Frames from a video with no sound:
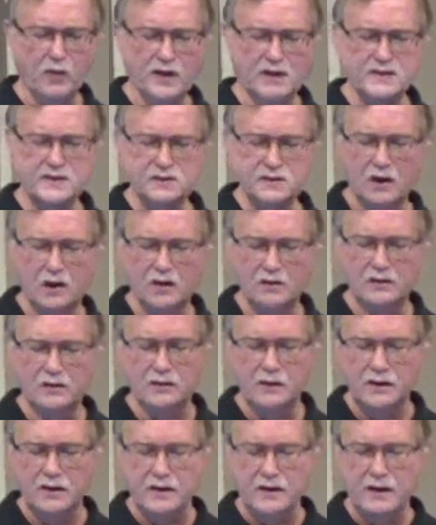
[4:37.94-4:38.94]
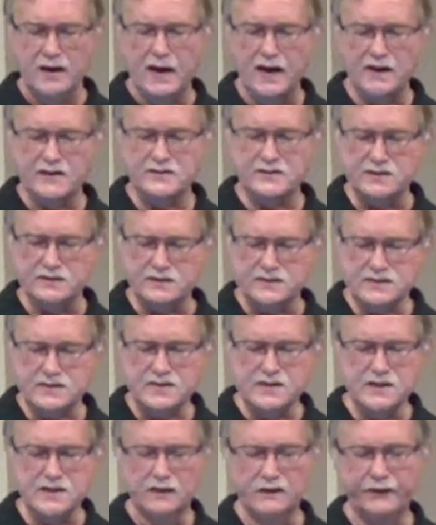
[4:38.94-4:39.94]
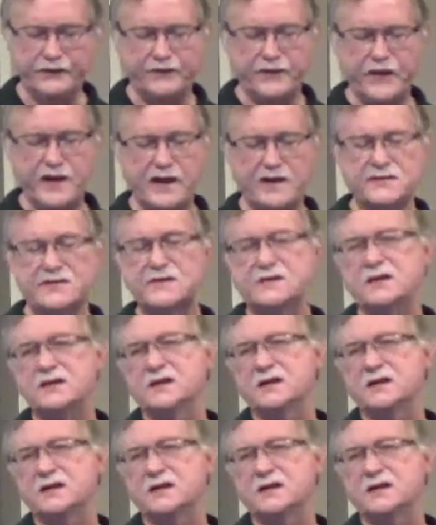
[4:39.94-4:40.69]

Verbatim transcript: what is known as the still face